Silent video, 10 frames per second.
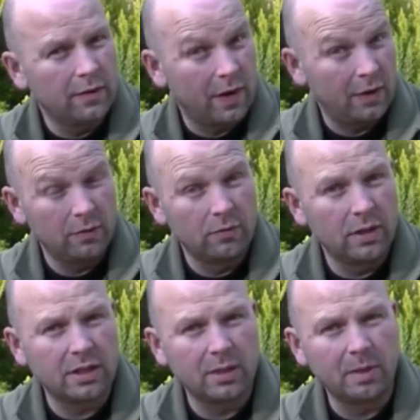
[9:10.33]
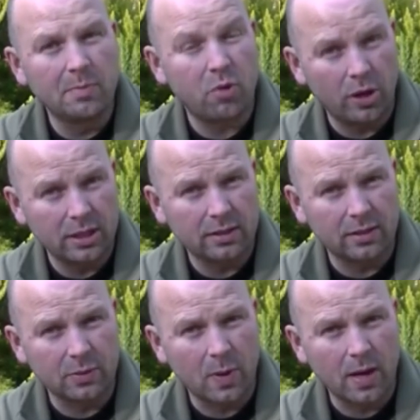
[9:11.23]
very reasonably priced
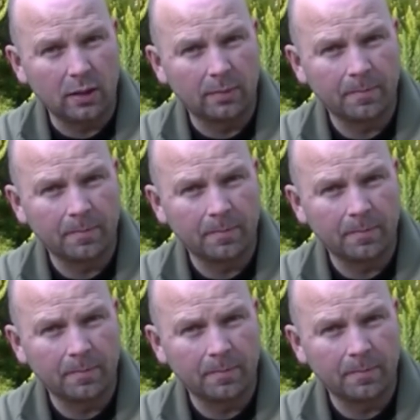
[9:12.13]
as well.